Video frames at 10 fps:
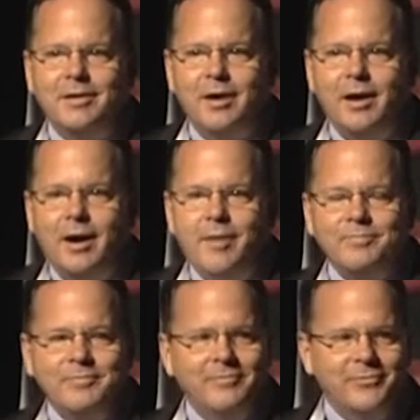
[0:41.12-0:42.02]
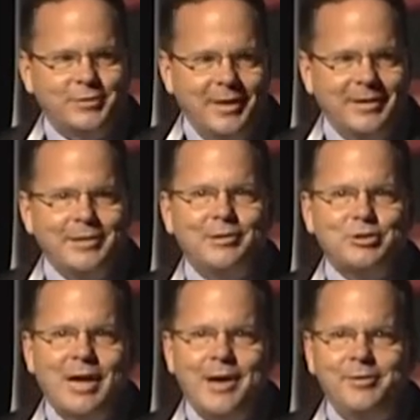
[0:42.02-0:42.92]
for taking their
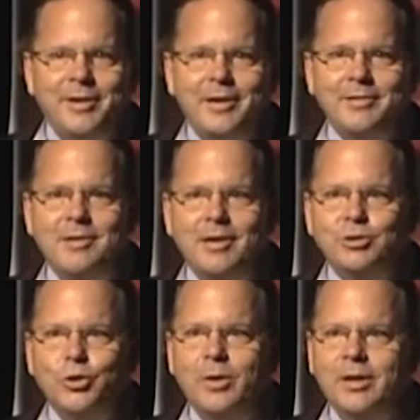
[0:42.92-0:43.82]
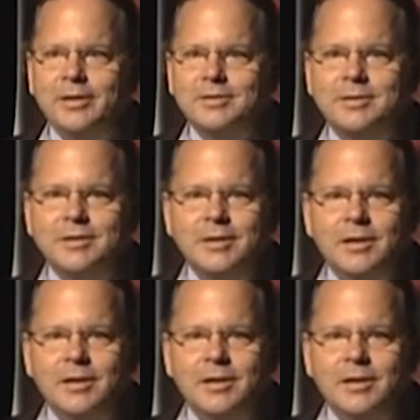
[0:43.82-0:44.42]
Saturday and joining us.